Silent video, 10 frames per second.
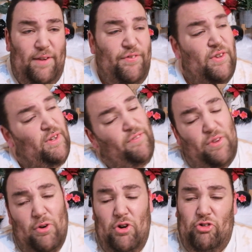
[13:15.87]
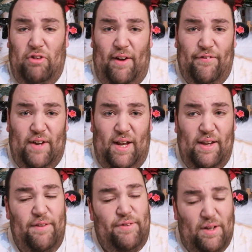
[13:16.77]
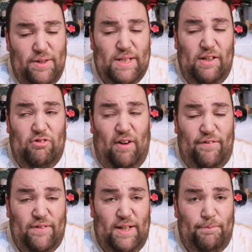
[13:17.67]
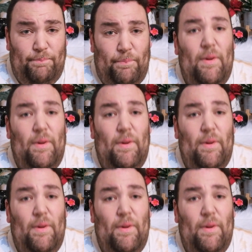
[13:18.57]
if you're a crafter, if you like to get crafting,